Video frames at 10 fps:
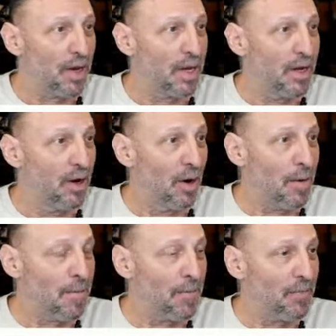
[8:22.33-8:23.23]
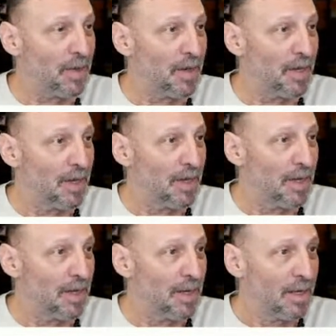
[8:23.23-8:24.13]
here,
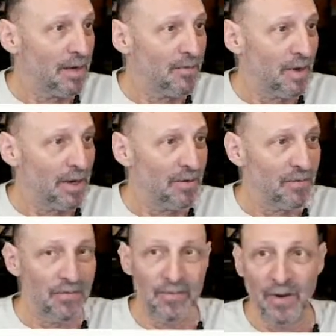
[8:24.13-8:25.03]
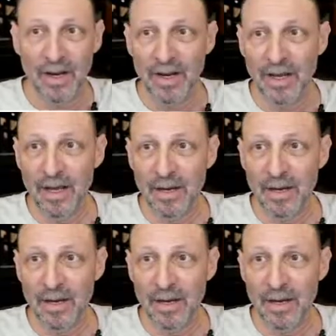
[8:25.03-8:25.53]
if I can find it.